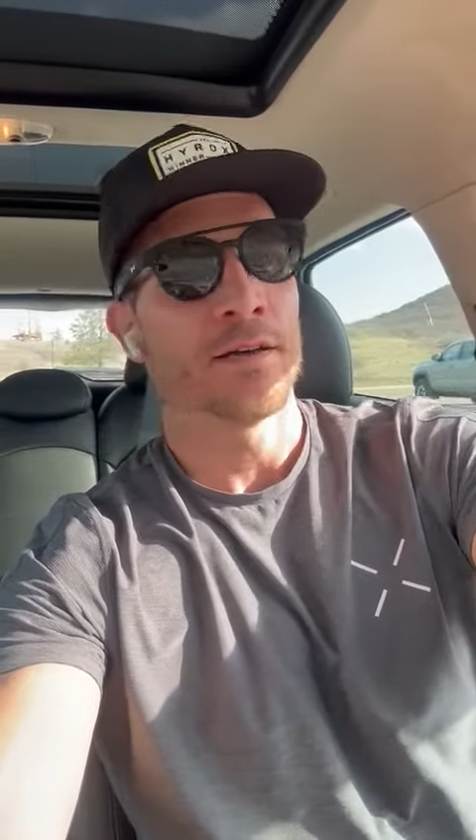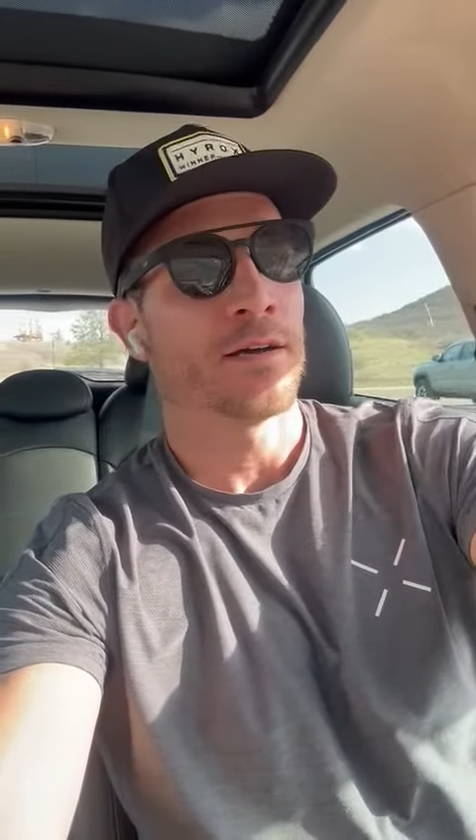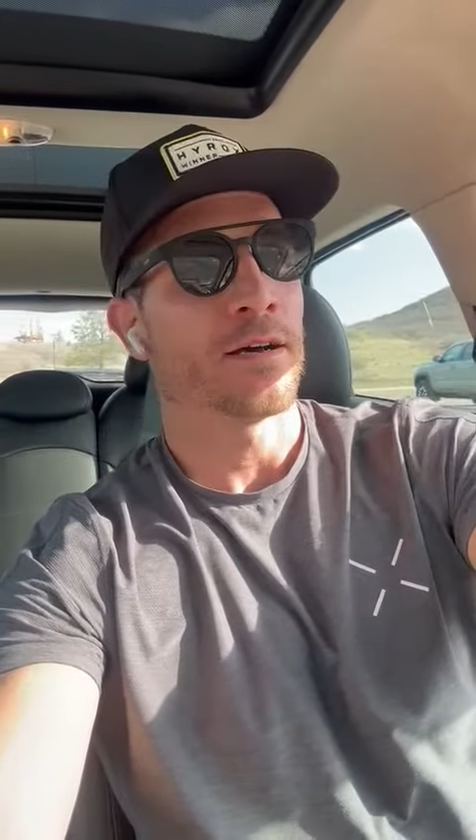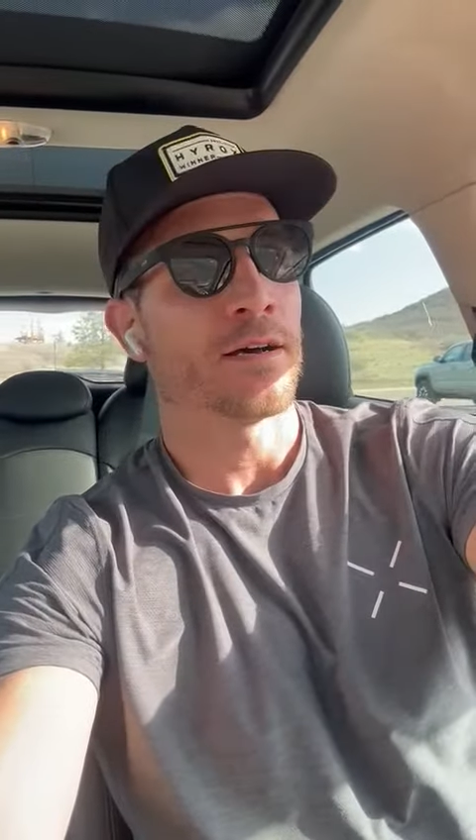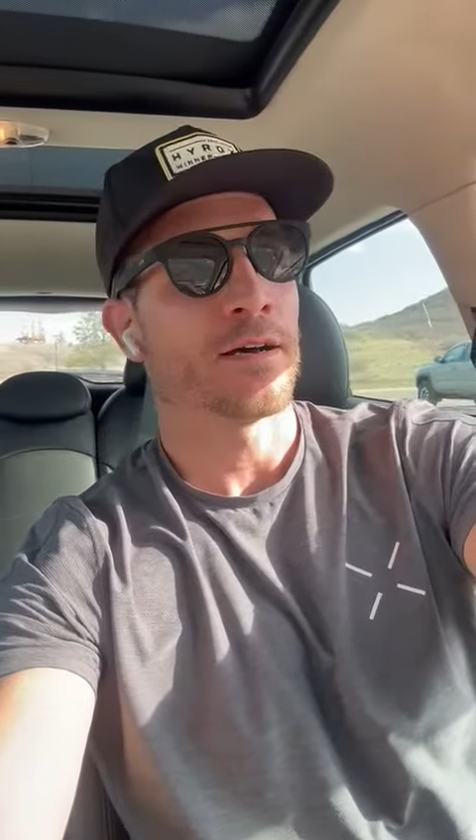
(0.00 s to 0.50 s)

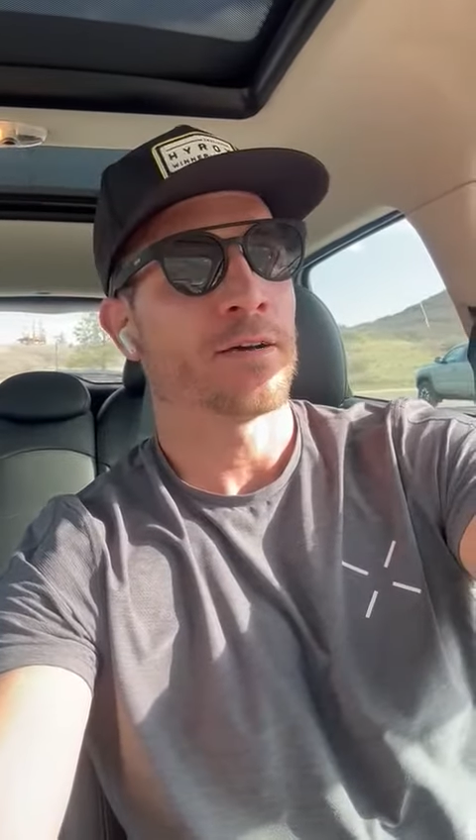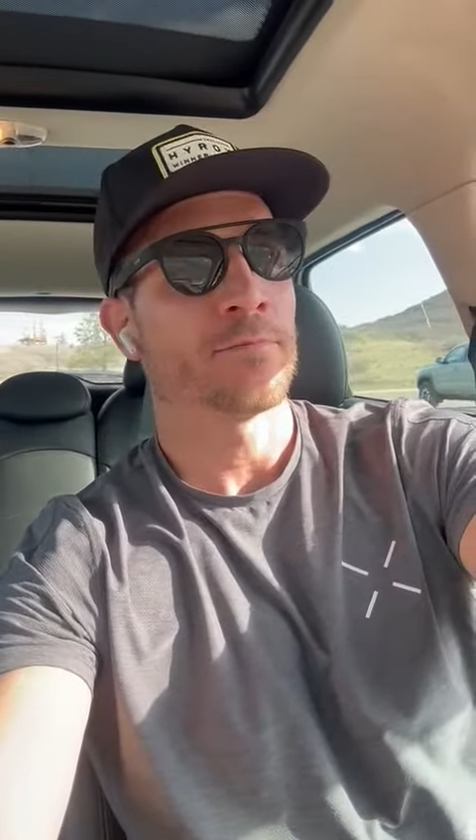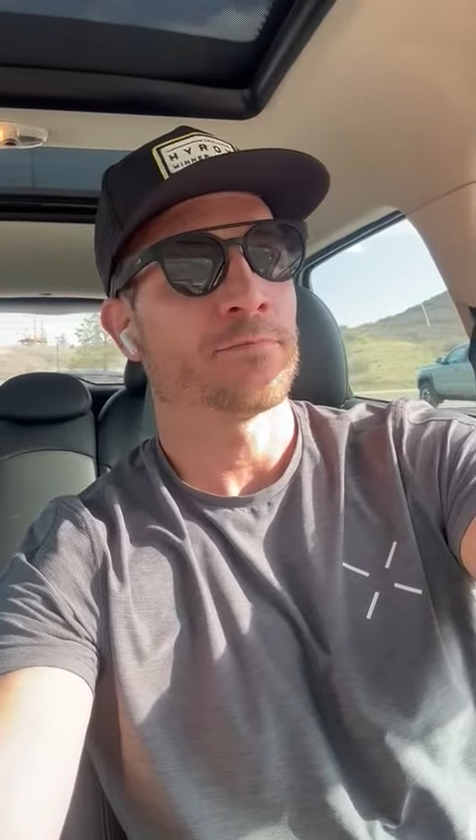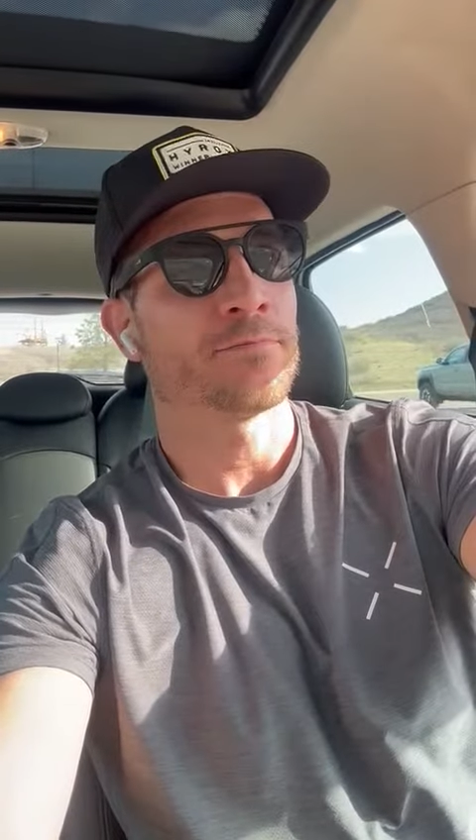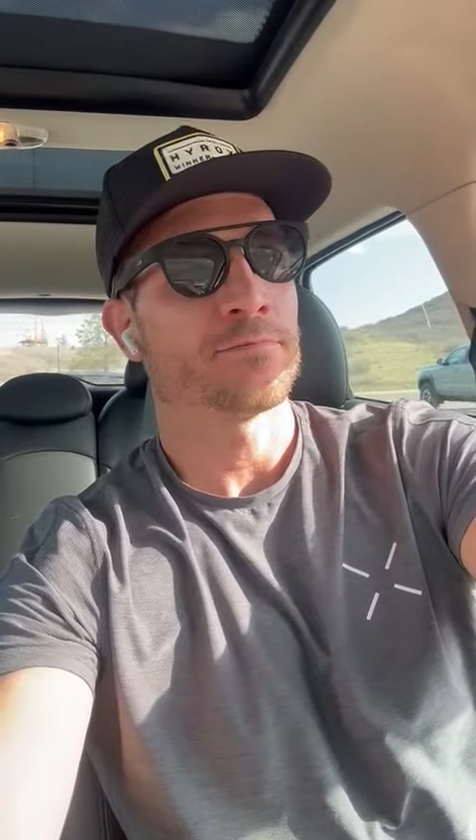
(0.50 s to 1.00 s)

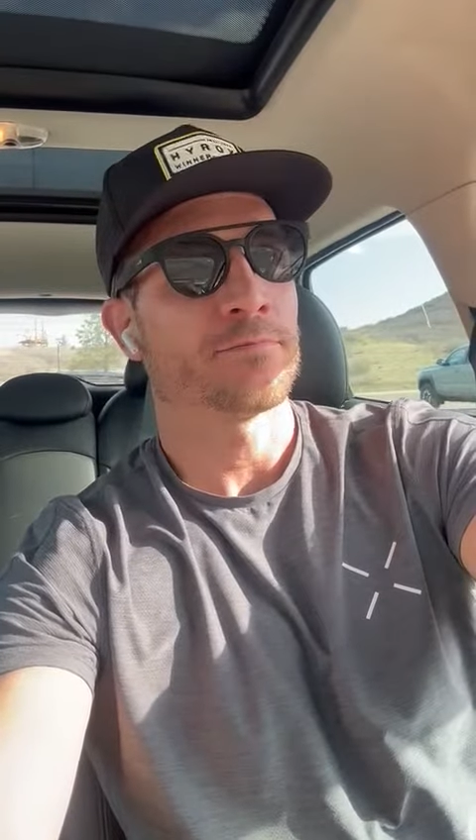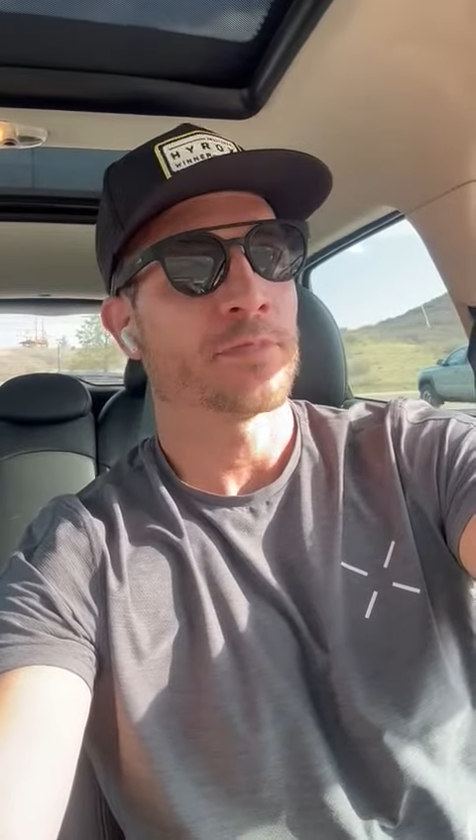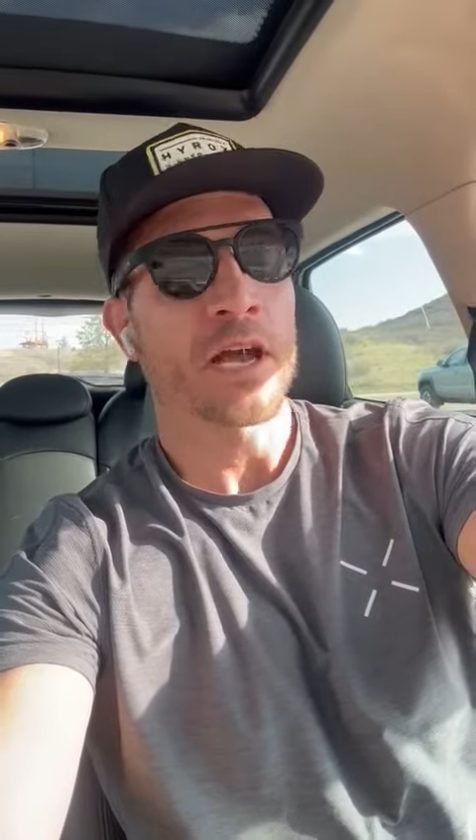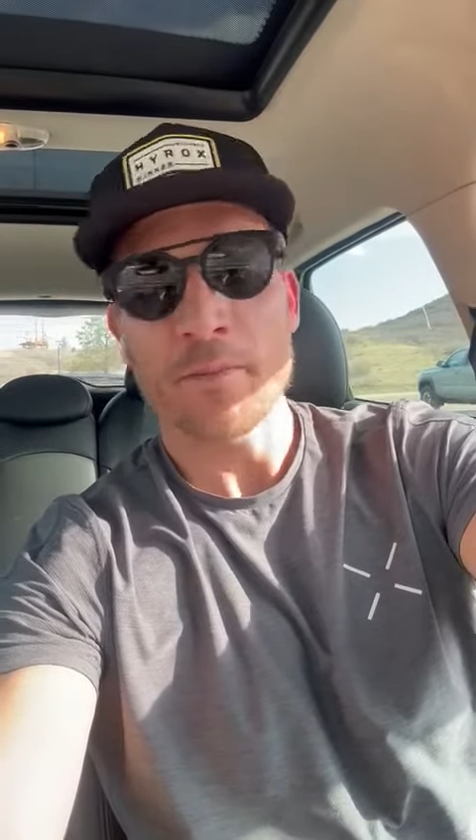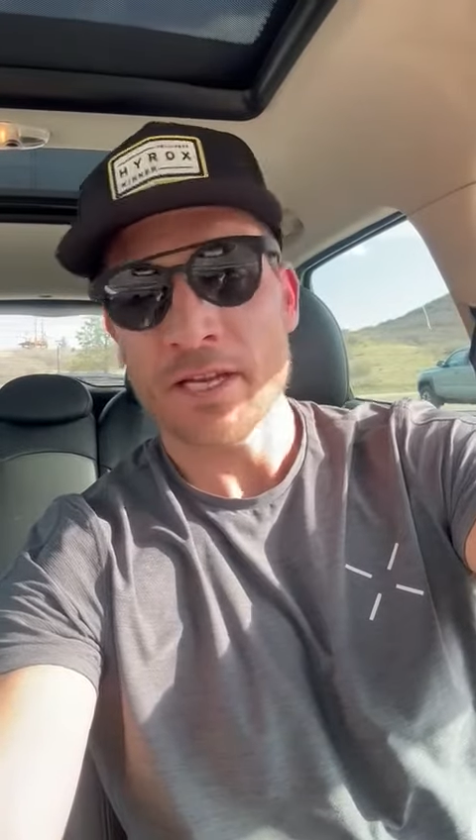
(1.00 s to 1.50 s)

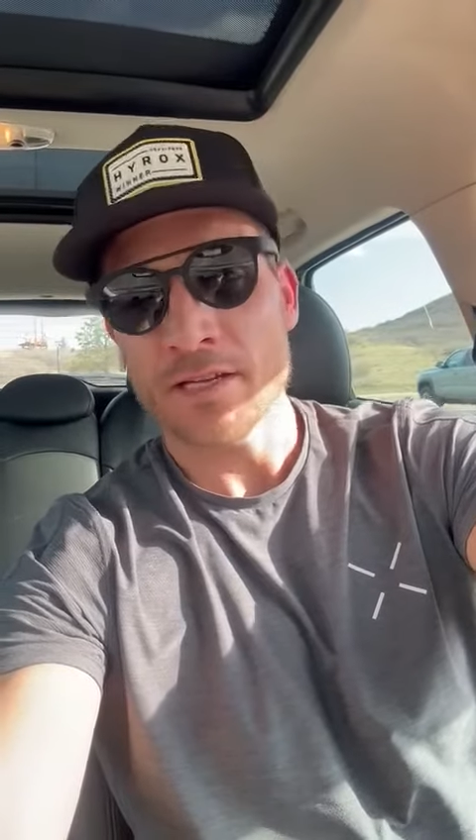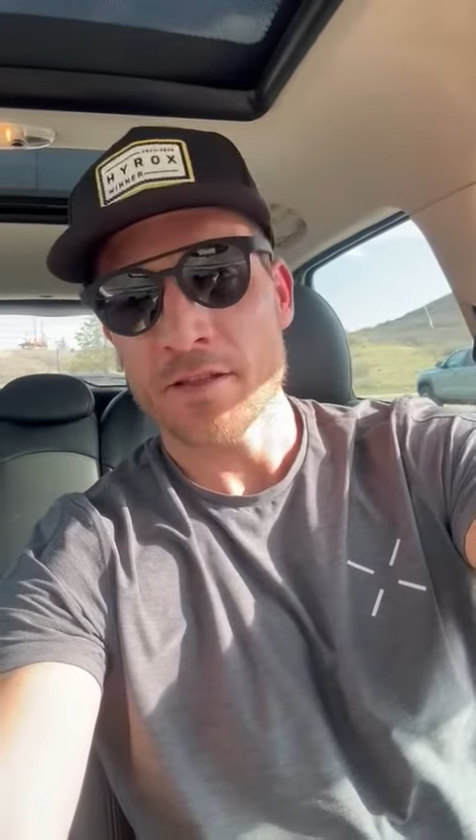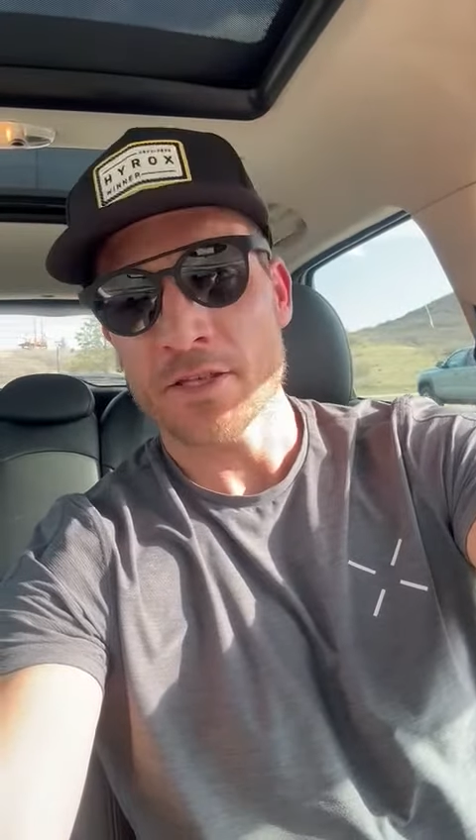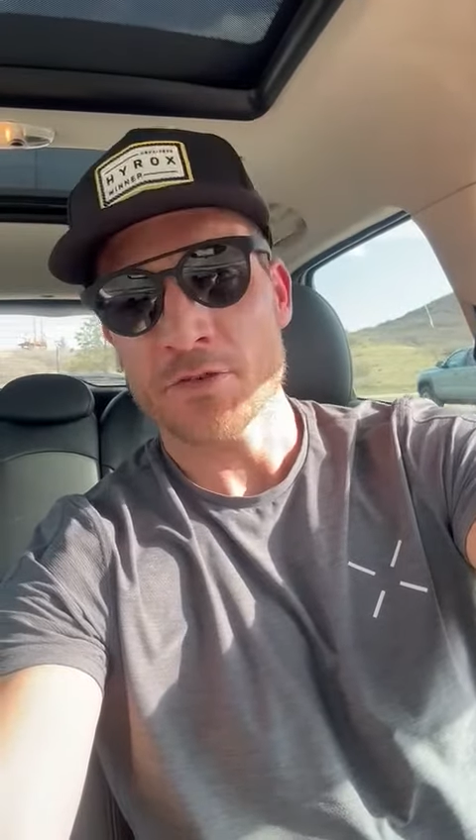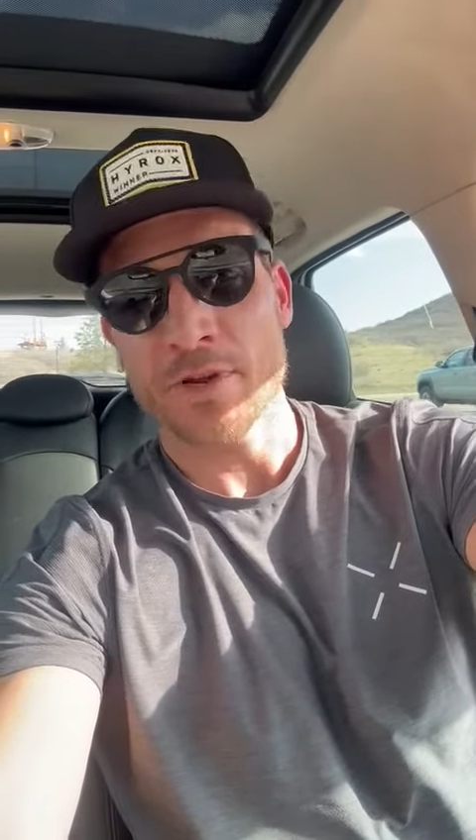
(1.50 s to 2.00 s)
Coming into
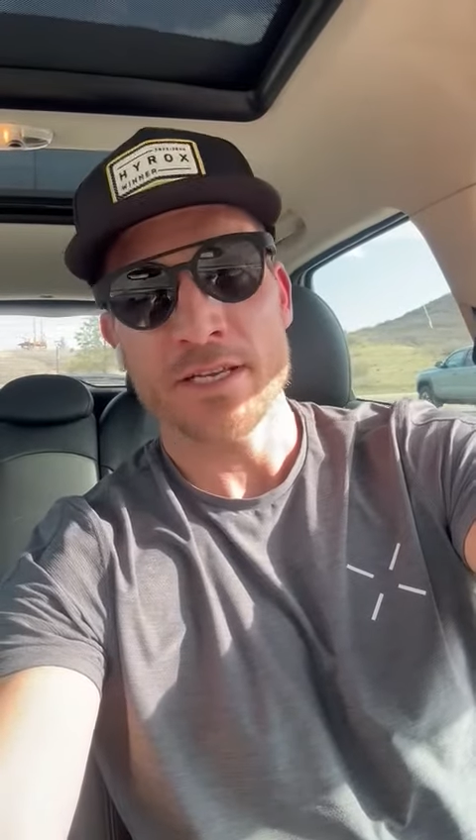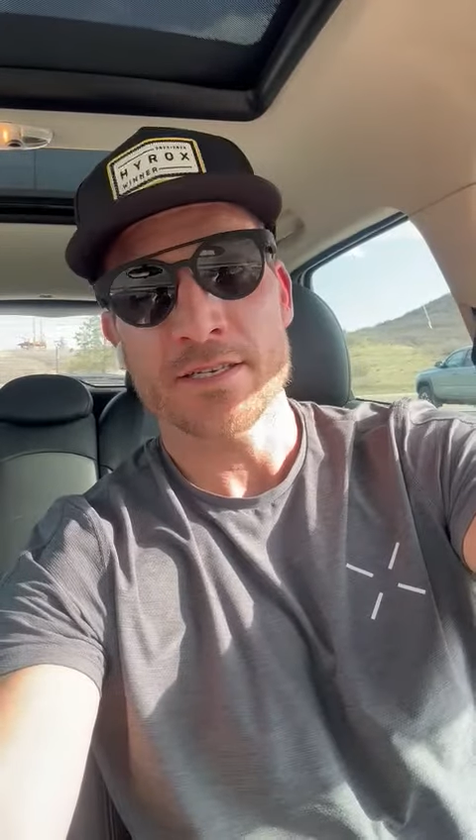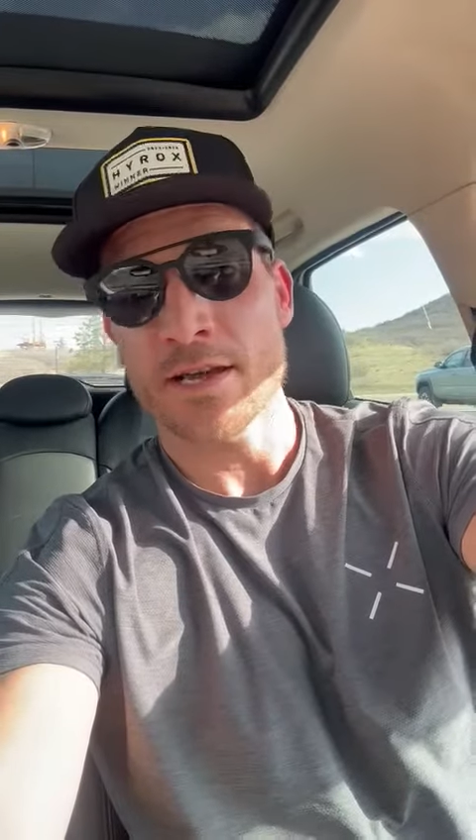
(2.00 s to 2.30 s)
this race,